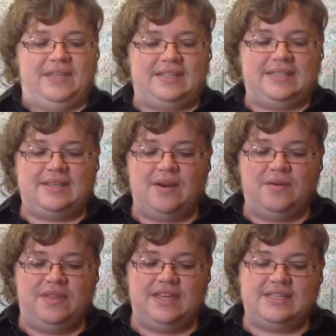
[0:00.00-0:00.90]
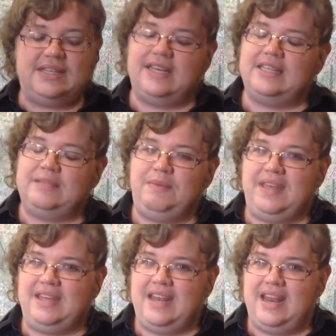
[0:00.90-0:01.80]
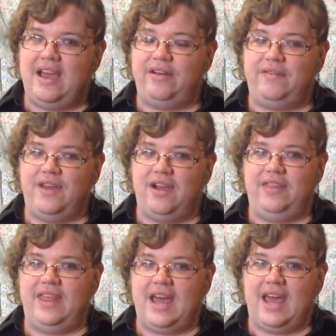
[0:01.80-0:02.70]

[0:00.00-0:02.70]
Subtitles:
So this is being knit out of yarn that